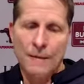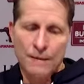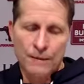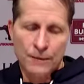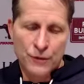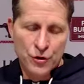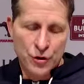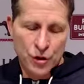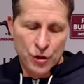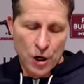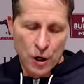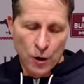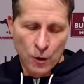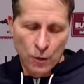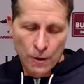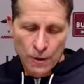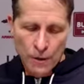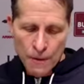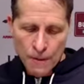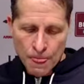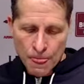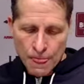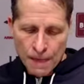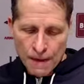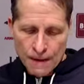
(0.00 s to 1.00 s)
And so
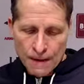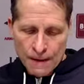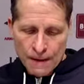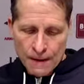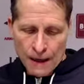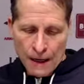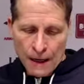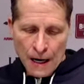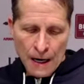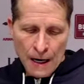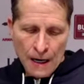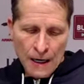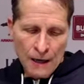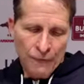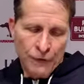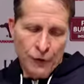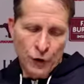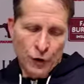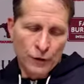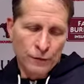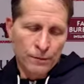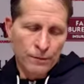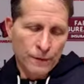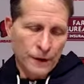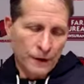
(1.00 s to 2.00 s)
if
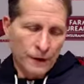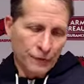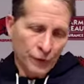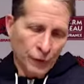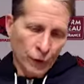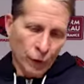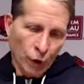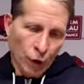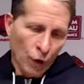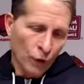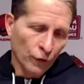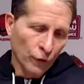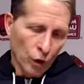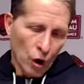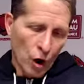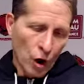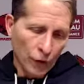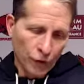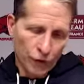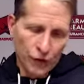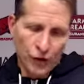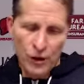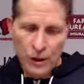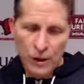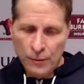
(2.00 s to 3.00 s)
your overall
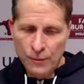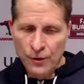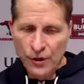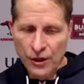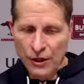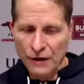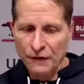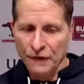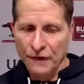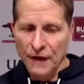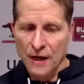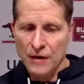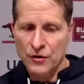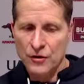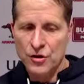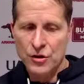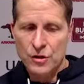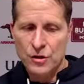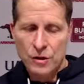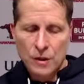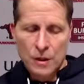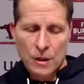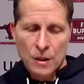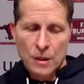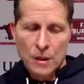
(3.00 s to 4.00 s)
team defense
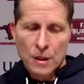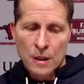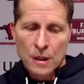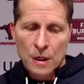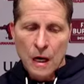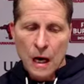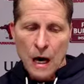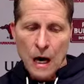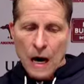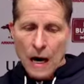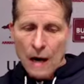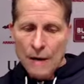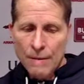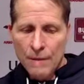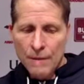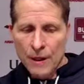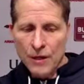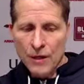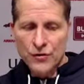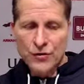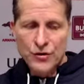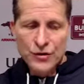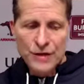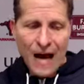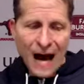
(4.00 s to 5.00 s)

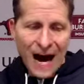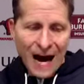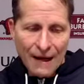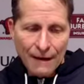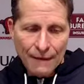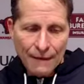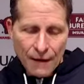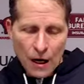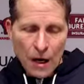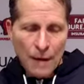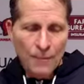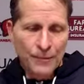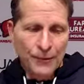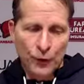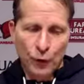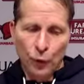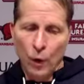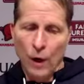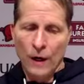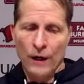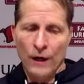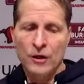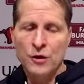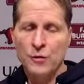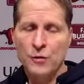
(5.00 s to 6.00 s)
is not up to
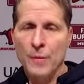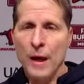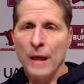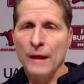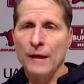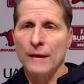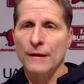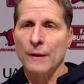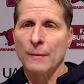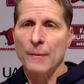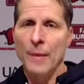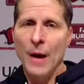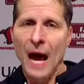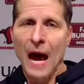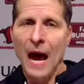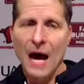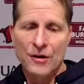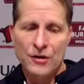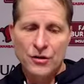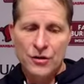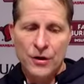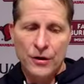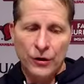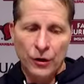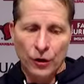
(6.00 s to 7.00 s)
what it's been in the
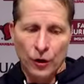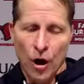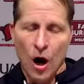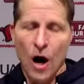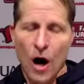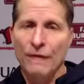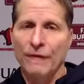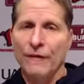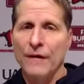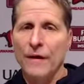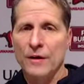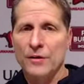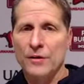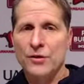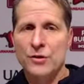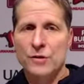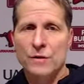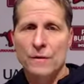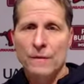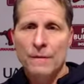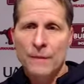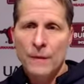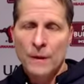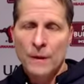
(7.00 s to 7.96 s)
past, then your offense